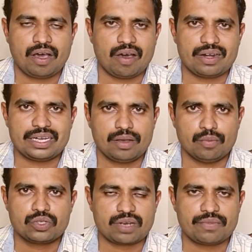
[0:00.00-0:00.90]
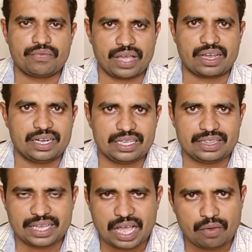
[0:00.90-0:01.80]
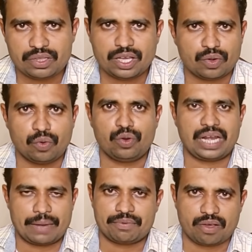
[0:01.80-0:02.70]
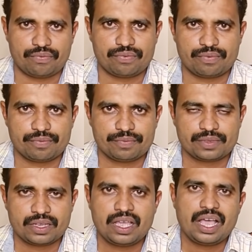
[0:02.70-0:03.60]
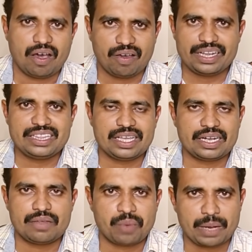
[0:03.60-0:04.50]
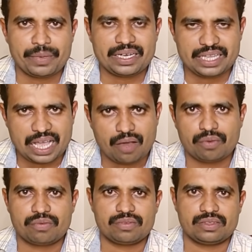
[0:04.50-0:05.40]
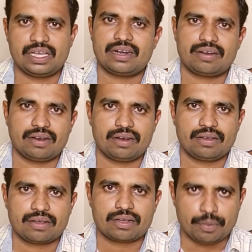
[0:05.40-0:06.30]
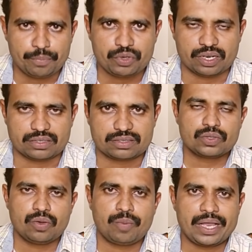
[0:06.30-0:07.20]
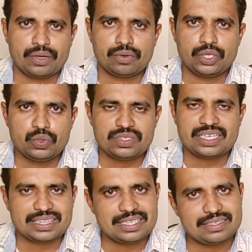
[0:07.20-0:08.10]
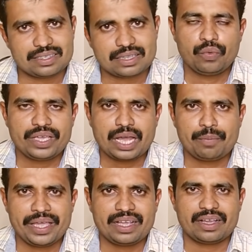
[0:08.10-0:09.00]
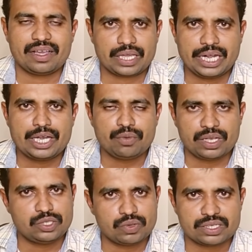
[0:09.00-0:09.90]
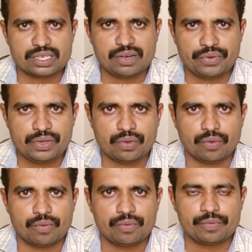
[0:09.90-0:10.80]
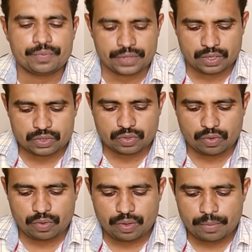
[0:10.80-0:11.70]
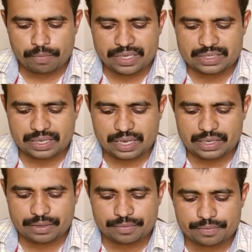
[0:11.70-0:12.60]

or most of the faculty they have their own laptop, or in their department they have their computers. So by using this we can make creative educational video. So basically